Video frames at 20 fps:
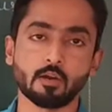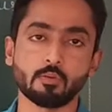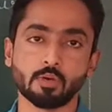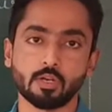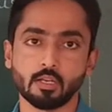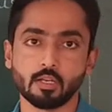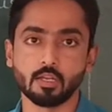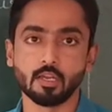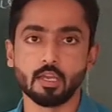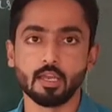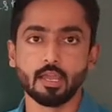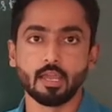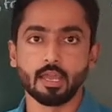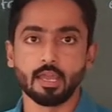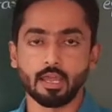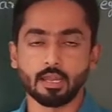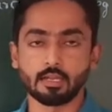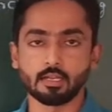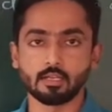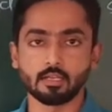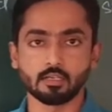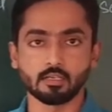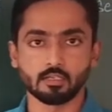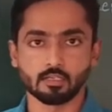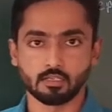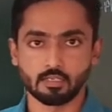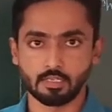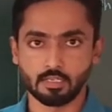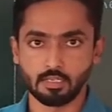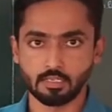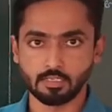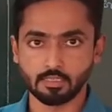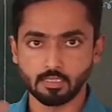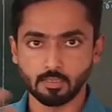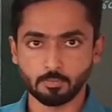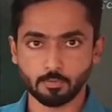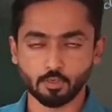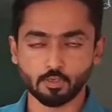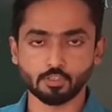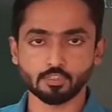flower, and in
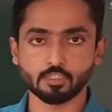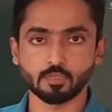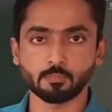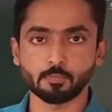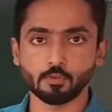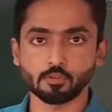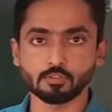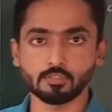the production